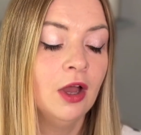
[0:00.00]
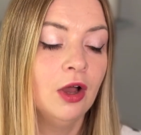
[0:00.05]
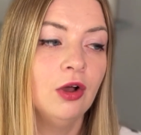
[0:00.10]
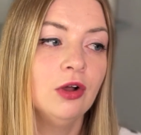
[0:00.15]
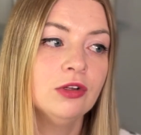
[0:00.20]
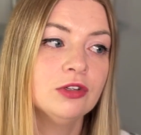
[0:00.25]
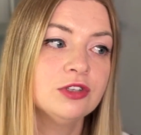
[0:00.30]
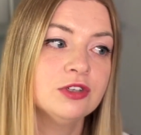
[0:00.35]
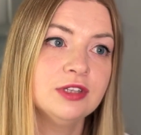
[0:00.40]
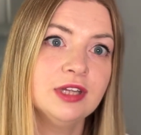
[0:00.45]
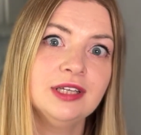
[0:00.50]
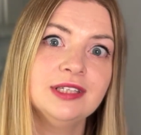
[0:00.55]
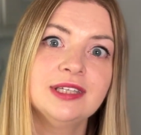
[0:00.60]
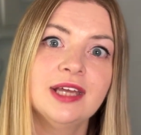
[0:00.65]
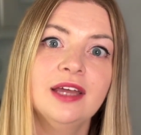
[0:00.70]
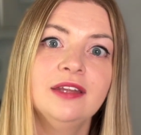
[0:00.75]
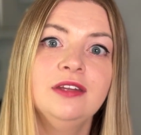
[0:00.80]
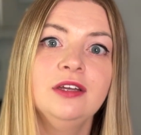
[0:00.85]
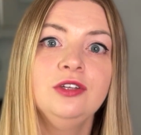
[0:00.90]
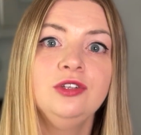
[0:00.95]
Also, they
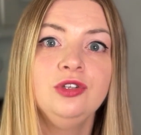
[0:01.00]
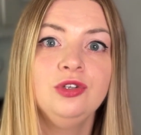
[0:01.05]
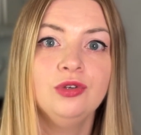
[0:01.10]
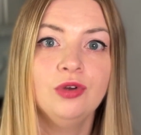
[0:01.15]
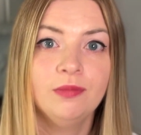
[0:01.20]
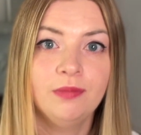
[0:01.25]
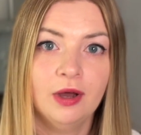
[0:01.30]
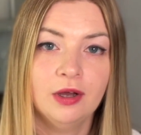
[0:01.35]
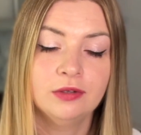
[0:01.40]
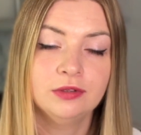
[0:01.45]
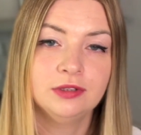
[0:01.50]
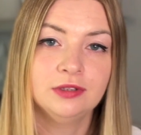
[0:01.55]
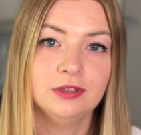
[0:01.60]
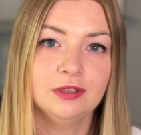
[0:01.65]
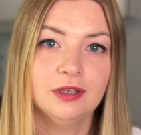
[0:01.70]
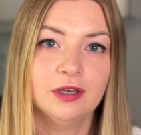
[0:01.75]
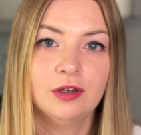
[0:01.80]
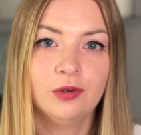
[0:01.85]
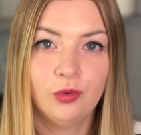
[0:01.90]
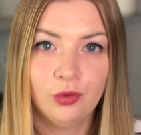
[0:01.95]
said they knew about
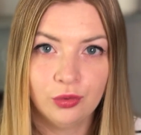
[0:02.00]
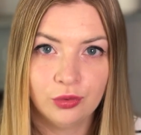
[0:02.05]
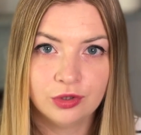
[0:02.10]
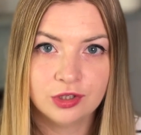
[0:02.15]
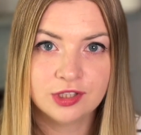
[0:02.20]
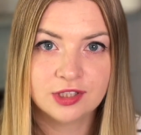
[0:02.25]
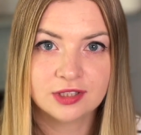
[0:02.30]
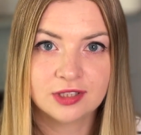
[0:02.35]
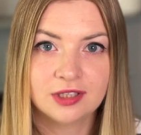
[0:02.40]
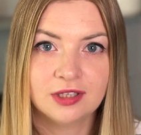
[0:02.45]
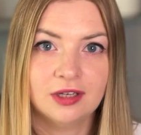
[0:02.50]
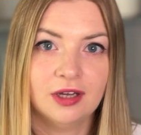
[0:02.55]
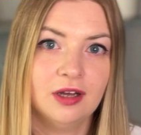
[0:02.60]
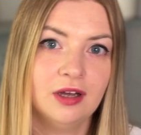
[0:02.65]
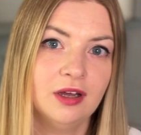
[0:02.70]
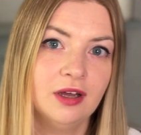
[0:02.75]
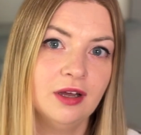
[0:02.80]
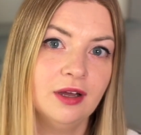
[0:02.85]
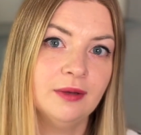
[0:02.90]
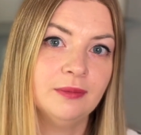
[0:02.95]
Kursk
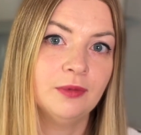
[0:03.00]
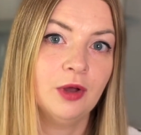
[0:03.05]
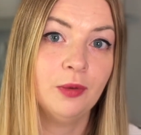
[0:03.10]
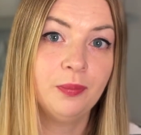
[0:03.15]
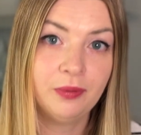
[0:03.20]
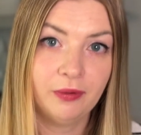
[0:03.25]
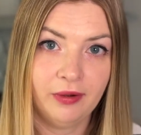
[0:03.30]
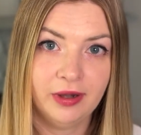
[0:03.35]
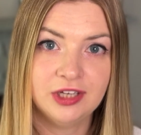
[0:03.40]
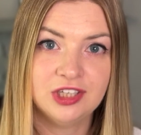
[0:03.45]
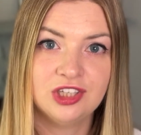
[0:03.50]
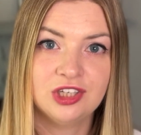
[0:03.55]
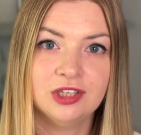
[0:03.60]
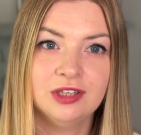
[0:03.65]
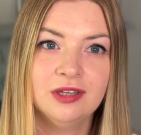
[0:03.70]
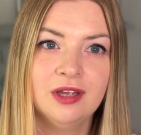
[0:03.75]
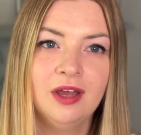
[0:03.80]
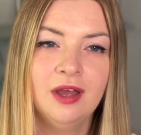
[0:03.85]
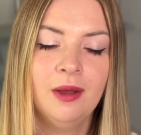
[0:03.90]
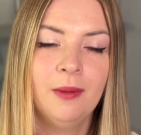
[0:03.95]

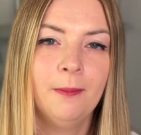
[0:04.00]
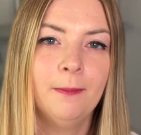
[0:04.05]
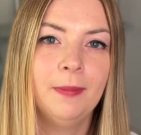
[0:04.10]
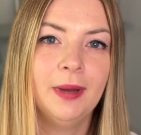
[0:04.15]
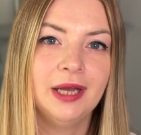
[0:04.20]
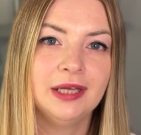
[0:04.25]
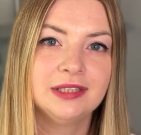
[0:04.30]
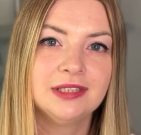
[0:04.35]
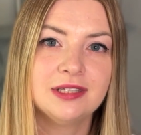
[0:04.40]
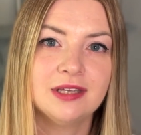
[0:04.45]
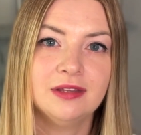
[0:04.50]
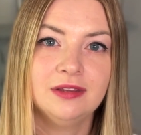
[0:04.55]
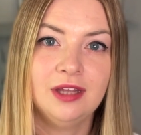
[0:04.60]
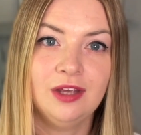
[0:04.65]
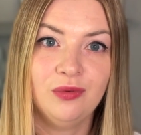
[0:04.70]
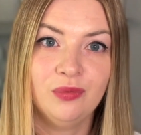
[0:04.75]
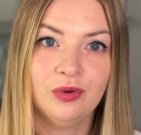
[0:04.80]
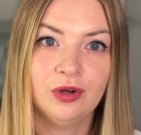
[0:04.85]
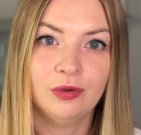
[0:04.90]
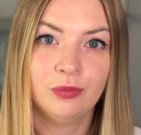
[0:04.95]
operation, but
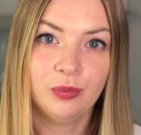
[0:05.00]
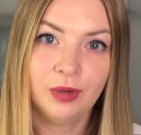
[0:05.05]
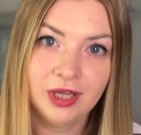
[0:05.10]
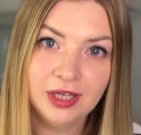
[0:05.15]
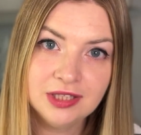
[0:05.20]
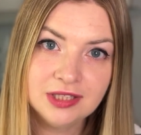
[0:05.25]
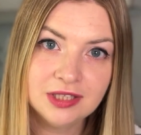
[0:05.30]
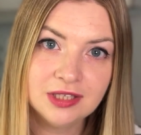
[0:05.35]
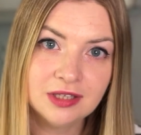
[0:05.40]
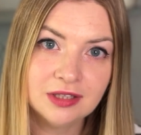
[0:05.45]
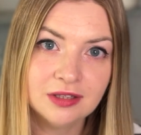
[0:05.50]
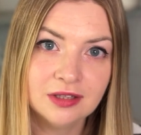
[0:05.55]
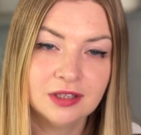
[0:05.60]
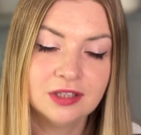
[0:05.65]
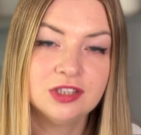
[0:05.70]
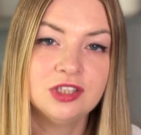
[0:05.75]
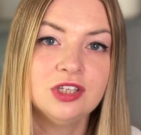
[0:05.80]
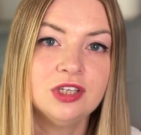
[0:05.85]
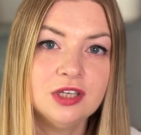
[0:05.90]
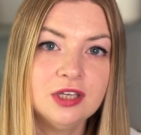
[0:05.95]
they were waiting
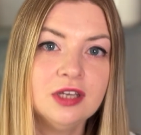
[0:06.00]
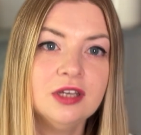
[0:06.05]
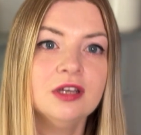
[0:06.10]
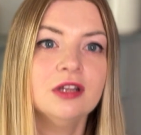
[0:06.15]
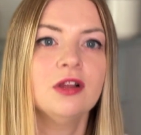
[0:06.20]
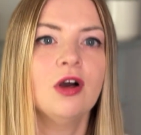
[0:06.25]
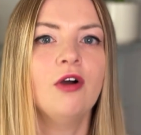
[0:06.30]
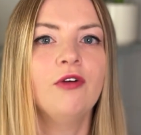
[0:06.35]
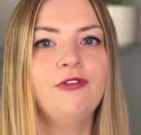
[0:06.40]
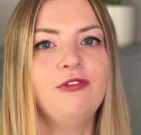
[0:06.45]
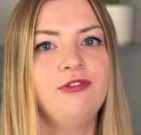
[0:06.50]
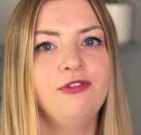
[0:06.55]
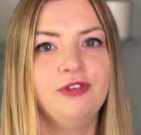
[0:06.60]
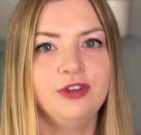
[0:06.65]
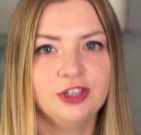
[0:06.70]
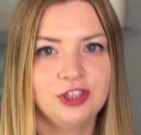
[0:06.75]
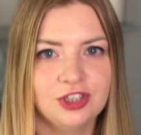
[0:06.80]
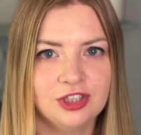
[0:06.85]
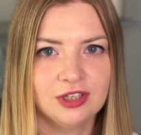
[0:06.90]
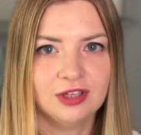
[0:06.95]
till
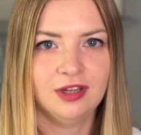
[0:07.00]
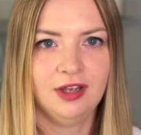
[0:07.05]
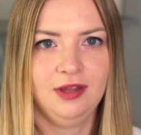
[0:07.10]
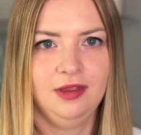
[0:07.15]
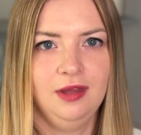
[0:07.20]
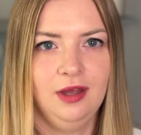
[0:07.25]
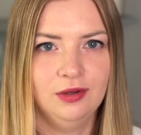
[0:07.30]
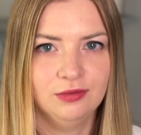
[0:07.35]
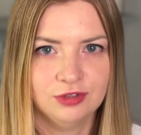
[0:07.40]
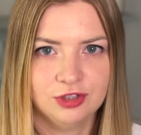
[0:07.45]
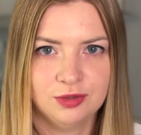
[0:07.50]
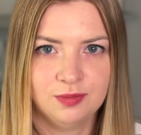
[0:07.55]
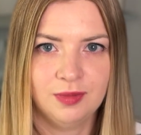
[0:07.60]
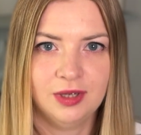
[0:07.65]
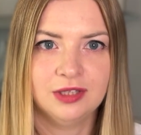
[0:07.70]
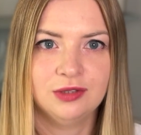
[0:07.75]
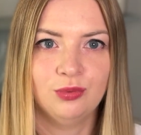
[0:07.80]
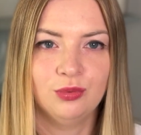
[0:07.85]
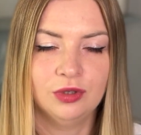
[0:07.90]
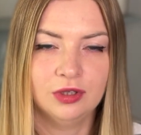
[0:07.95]
official
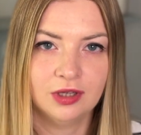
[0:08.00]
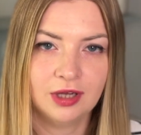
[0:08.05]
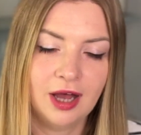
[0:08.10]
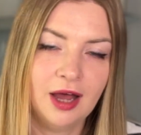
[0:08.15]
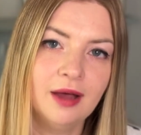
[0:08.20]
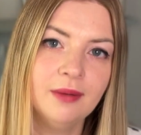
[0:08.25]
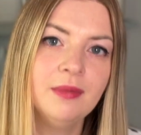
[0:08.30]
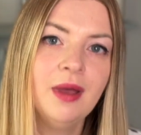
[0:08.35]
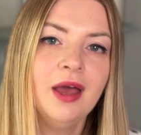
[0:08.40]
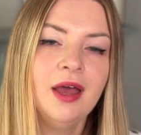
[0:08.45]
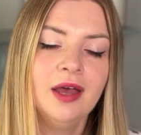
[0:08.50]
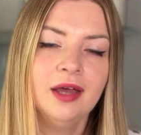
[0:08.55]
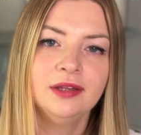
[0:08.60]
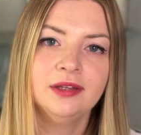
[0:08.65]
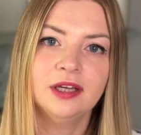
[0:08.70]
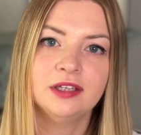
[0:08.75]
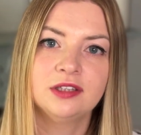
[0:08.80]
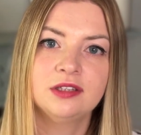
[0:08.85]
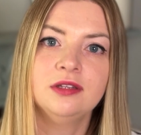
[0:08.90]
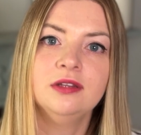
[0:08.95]
announcement will come
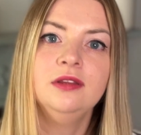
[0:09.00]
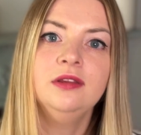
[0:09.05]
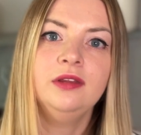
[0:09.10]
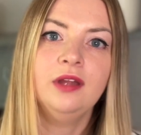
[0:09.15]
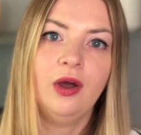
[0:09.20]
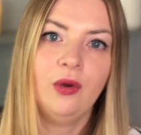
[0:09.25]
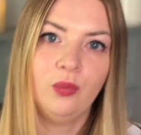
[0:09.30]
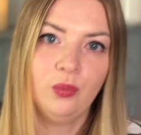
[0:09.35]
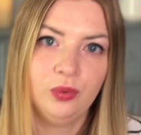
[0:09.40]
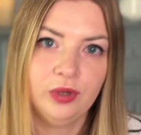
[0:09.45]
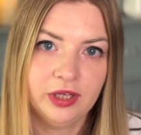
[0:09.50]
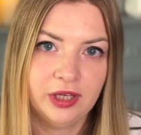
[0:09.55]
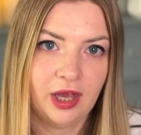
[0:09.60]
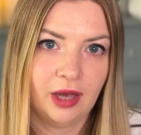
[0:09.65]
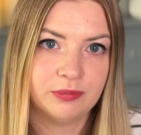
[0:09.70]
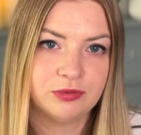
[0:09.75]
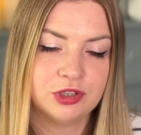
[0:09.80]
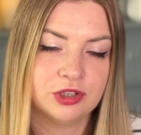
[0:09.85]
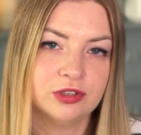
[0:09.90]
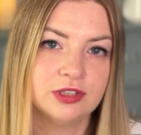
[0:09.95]
that now we
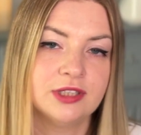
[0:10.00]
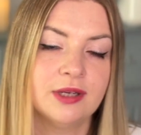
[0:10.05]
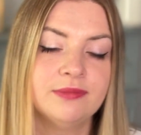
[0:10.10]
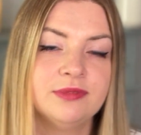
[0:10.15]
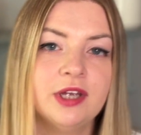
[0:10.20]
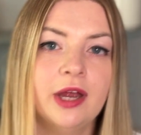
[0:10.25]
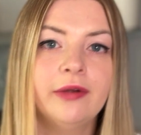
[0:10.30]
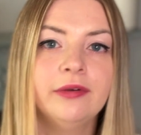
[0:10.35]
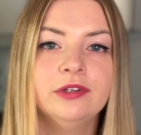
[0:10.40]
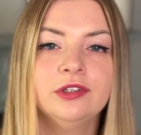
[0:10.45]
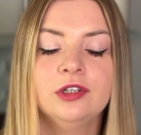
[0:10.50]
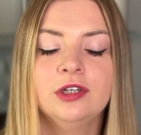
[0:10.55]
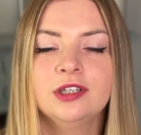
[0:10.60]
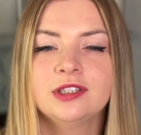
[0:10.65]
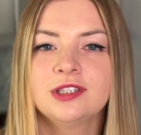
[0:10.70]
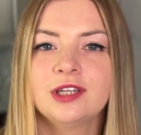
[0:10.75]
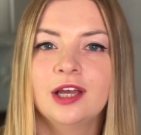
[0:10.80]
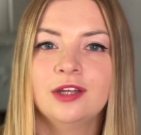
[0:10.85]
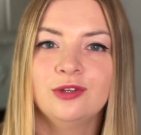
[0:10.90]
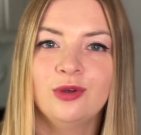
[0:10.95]
captured some
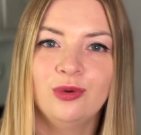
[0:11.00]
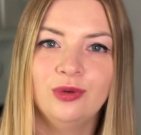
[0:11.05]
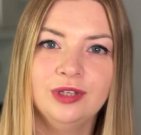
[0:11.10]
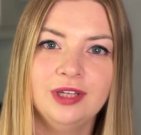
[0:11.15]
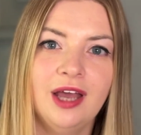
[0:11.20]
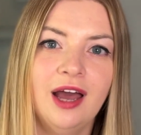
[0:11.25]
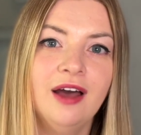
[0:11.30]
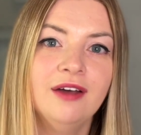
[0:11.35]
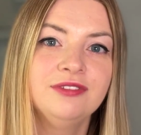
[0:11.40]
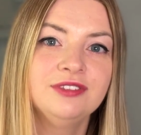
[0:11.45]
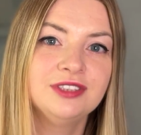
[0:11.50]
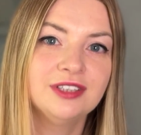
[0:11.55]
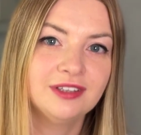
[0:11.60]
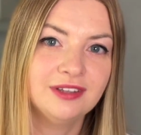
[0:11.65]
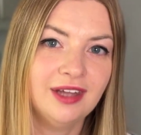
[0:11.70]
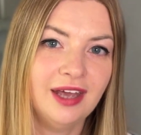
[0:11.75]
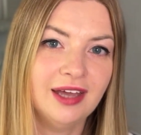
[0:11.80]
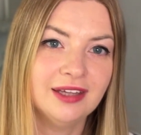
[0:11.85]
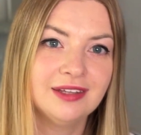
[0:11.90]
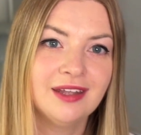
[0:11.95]
territories, and only after
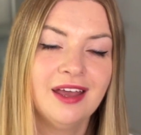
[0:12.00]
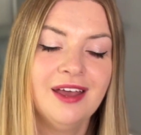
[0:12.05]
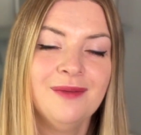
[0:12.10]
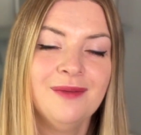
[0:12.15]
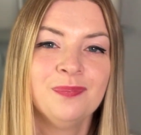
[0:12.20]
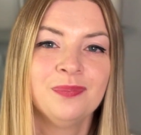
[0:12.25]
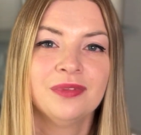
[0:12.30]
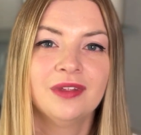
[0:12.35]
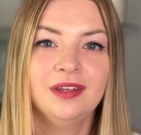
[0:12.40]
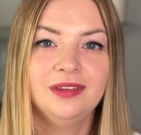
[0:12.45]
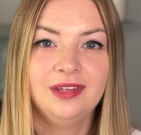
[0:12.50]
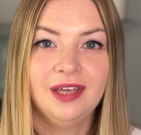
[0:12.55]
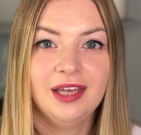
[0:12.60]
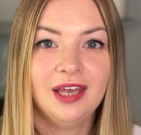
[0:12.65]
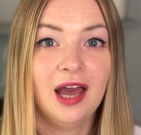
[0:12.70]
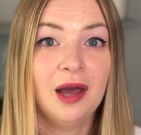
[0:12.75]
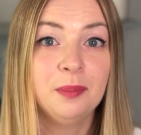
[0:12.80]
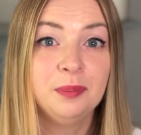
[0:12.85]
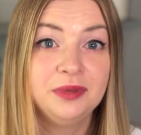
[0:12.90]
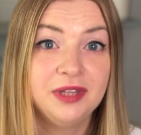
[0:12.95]
that they
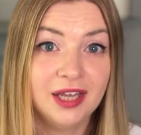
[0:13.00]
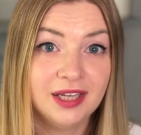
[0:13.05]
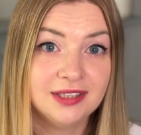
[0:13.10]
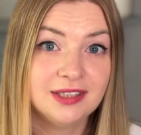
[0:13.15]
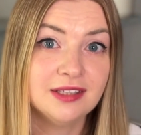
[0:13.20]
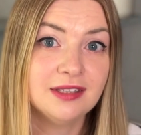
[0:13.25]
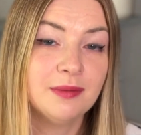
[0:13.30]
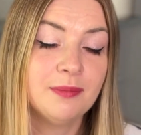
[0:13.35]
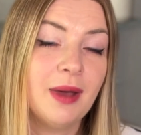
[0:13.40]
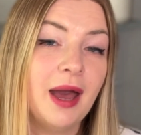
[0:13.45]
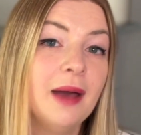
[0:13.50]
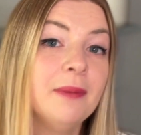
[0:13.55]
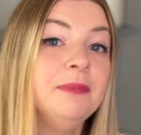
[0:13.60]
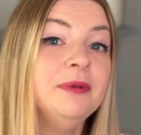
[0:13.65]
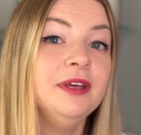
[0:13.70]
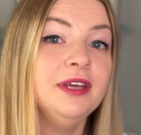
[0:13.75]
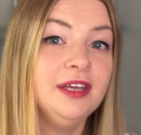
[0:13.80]
updated the map.